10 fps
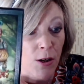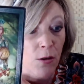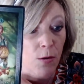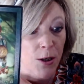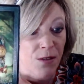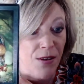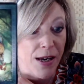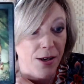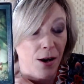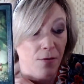other words,
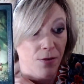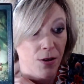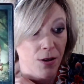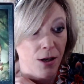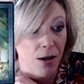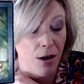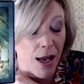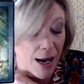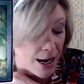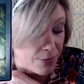fear not, Virgo.
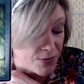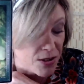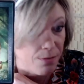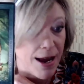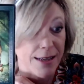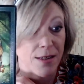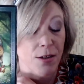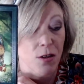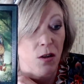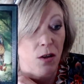After the mess,
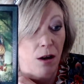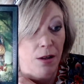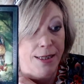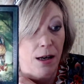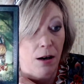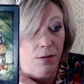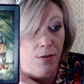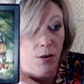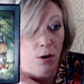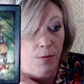there's a solid
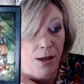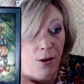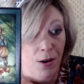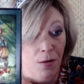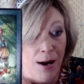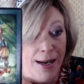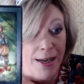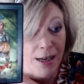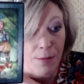offer coming your way.